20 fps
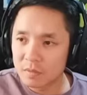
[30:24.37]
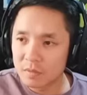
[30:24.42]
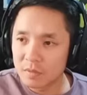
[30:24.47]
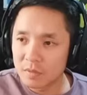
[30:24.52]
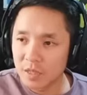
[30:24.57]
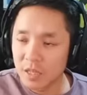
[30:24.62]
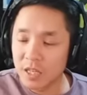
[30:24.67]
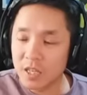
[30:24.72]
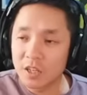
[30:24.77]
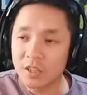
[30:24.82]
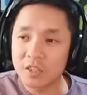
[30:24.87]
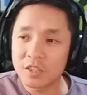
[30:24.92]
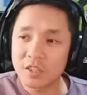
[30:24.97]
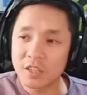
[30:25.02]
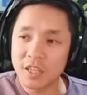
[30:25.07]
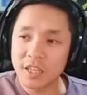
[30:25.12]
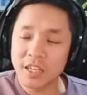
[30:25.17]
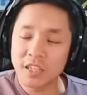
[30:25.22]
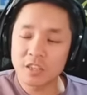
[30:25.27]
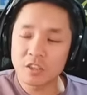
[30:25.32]
He
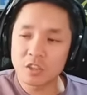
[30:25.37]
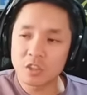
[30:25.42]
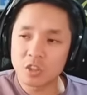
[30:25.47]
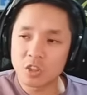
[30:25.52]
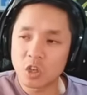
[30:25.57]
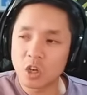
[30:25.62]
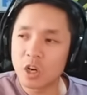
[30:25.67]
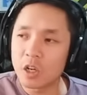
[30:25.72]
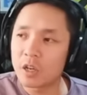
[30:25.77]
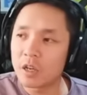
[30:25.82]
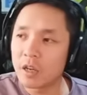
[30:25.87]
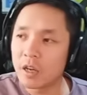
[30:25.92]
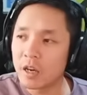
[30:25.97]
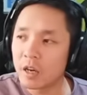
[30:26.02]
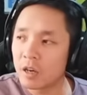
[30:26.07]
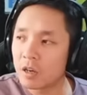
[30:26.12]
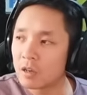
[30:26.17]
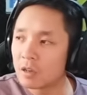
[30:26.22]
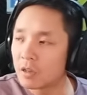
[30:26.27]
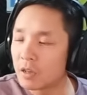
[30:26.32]
gets the Ton
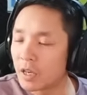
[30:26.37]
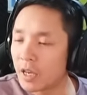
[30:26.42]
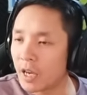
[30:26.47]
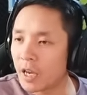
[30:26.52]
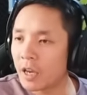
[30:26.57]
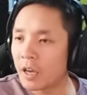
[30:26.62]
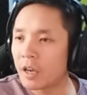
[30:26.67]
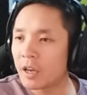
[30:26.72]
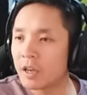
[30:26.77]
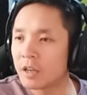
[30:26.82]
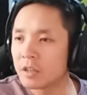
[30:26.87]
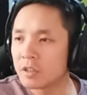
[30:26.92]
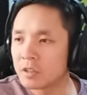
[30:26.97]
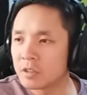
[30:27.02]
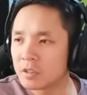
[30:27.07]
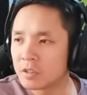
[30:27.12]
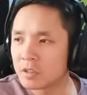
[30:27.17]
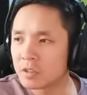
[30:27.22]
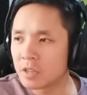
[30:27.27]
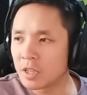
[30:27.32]
now,
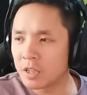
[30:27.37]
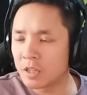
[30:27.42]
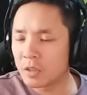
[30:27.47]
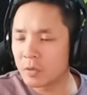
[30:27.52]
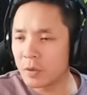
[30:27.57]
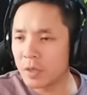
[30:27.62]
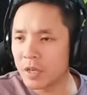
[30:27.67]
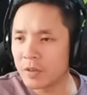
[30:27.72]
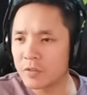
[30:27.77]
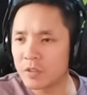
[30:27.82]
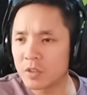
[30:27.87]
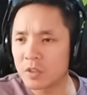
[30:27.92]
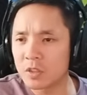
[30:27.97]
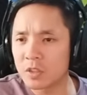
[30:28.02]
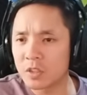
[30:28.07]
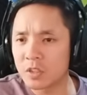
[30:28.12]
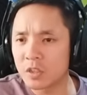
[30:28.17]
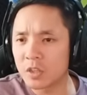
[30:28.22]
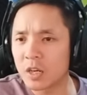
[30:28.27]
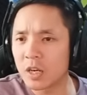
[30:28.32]
and I think we haven't.
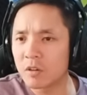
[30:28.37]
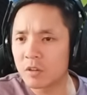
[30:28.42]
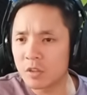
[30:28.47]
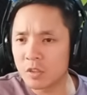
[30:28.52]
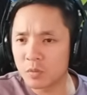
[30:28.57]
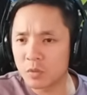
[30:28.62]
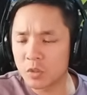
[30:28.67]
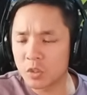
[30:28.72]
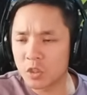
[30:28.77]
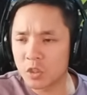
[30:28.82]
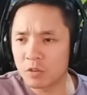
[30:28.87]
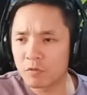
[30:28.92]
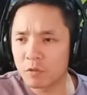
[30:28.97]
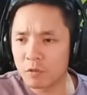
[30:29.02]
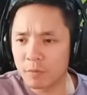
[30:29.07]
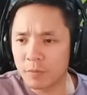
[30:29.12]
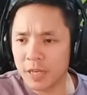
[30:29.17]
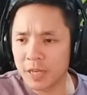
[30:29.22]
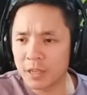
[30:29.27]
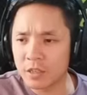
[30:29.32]
The Cyrus was
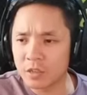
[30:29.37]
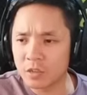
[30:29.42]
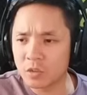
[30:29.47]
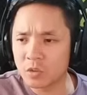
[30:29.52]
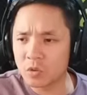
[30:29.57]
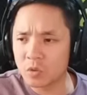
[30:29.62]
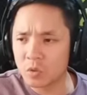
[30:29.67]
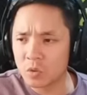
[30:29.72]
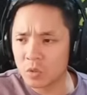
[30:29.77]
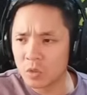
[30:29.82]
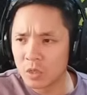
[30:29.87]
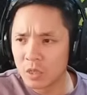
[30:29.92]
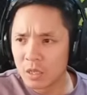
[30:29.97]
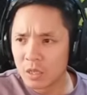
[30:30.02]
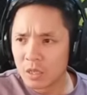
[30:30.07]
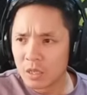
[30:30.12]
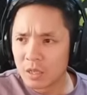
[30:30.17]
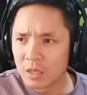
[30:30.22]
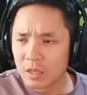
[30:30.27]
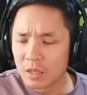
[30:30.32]
shuffled back into
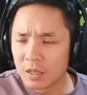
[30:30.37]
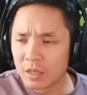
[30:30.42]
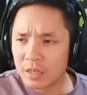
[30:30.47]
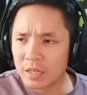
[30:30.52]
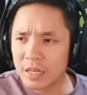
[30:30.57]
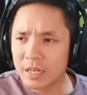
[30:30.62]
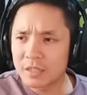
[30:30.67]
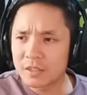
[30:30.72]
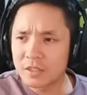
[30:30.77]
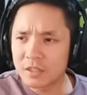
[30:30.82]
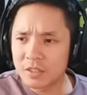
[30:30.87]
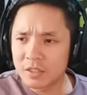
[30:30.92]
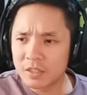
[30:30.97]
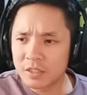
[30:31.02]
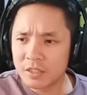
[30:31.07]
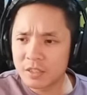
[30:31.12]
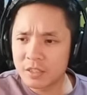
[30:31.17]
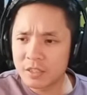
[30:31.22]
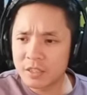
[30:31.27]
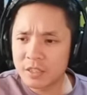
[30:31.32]
Lance's
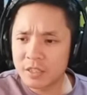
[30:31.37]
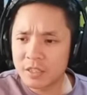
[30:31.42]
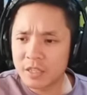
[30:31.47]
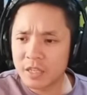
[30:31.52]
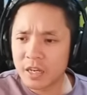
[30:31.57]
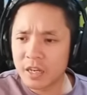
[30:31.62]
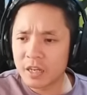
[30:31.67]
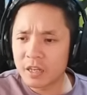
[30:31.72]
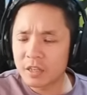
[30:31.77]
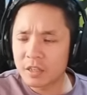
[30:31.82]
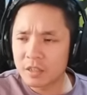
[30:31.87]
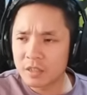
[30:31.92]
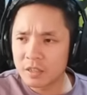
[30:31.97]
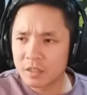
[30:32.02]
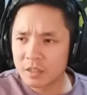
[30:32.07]
deck.